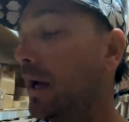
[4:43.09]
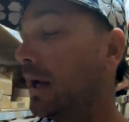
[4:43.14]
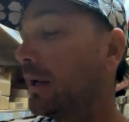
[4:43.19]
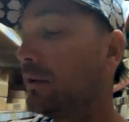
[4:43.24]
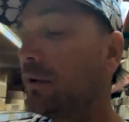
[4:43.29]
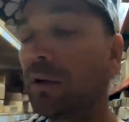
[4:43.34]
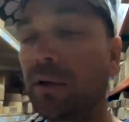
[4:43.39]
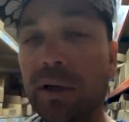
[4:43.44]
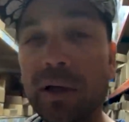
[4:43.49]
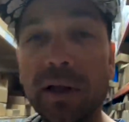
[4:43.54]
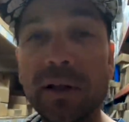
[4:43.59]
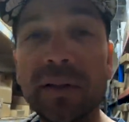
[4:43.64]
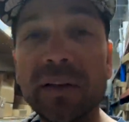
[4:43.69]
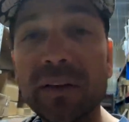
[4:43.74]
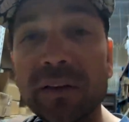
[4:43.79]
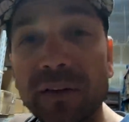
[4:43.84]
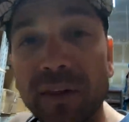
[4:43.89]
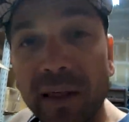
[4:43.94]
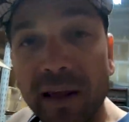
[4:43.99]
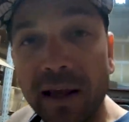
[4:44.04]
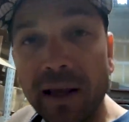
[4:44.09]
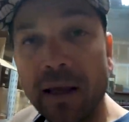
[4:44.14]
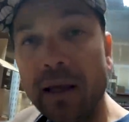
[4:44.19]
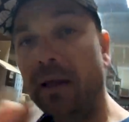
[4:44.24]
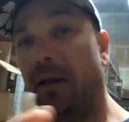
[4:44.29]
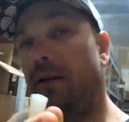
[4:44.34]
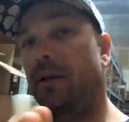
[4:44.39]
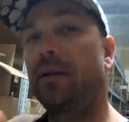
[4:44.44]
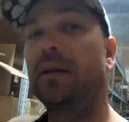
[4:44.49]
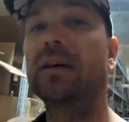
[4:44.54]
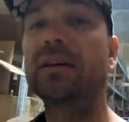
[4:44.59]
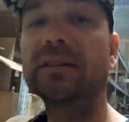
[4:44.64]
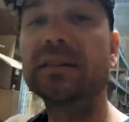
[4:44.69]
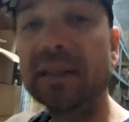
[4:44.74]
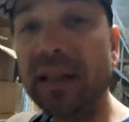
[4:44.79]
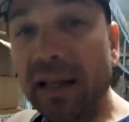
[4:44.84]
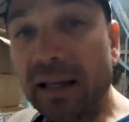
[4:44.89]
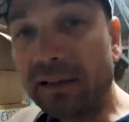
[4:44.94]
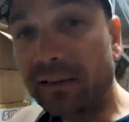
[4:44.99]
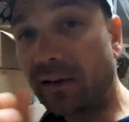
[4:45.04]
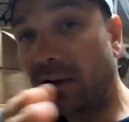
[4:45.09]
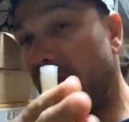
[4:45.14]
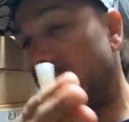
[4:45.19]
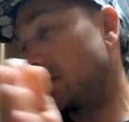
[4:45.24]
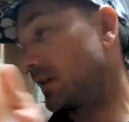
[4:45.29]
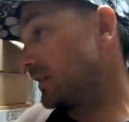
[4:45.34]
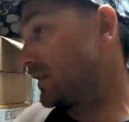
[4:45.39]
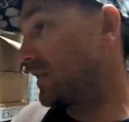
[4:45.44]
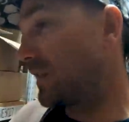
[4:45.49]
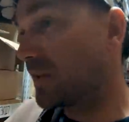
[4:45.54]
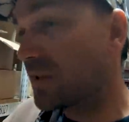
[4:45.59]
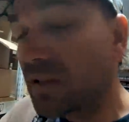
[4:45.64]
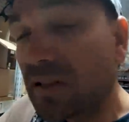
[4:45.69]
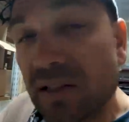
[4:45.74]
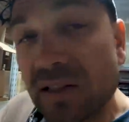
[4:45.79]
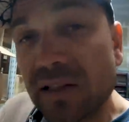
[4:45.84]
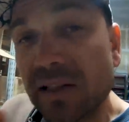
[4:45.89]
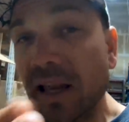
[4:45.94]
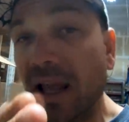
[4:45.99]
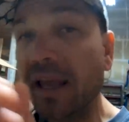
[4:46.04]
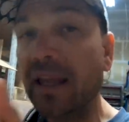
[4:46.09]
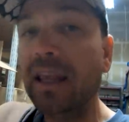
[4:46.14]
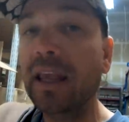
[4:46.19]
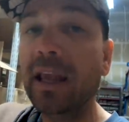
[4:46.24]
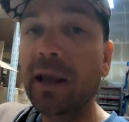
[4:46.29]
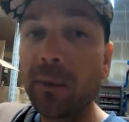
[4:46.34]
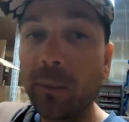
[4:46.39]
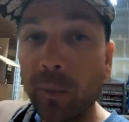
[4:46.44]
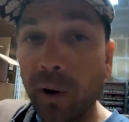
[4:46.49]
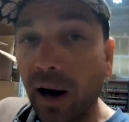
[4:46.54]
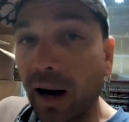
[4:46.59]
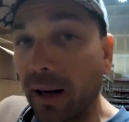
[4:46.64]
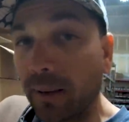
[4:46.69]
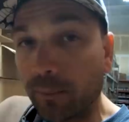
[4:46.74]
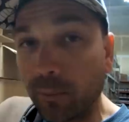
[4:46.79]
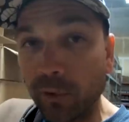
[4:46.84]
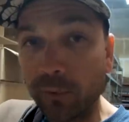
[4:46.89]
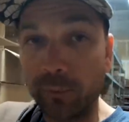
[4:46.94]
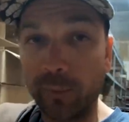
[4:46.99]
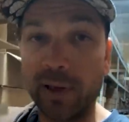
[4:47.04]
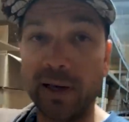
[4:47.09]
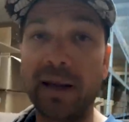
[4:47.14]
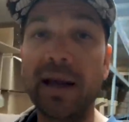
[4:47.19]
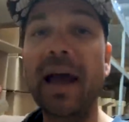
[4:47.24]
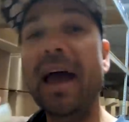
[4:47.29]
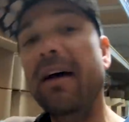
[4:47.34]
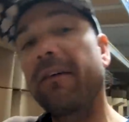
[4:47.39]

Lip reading: And dude, this thing does this. It does this snaky wide movement.